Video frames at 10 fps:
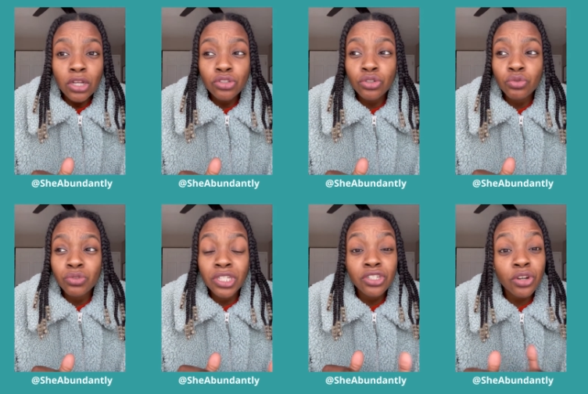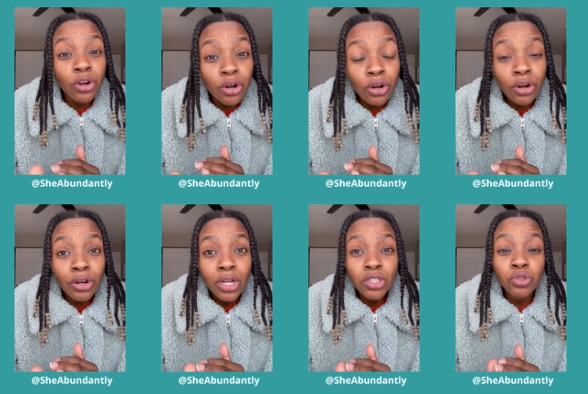to deter,
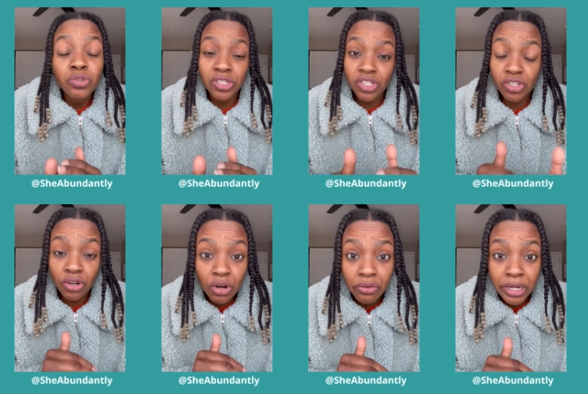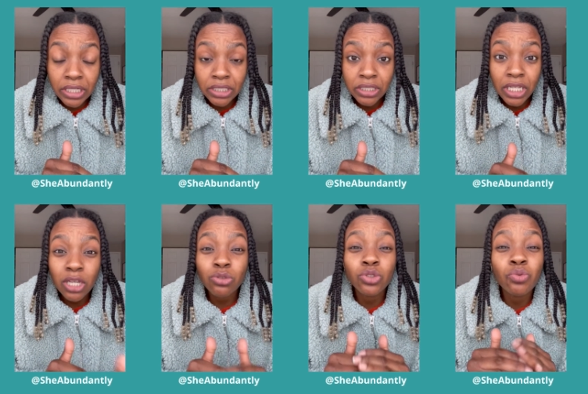to discourage.
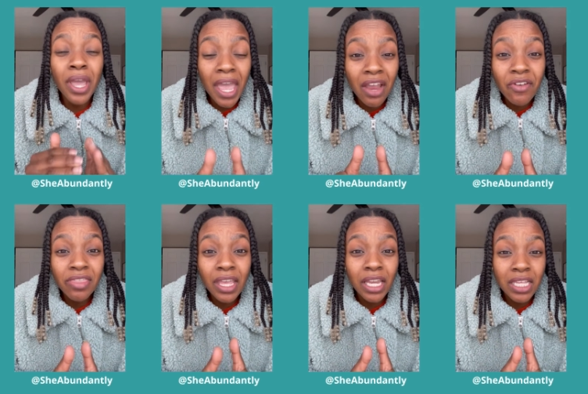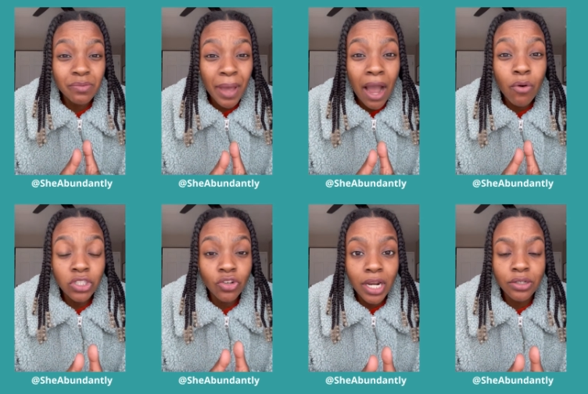He'll do everything in his power to
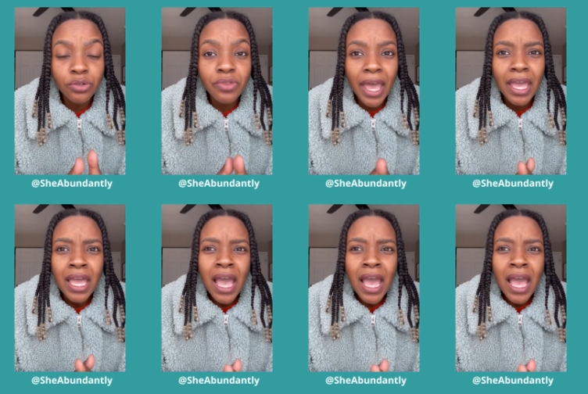try to do that.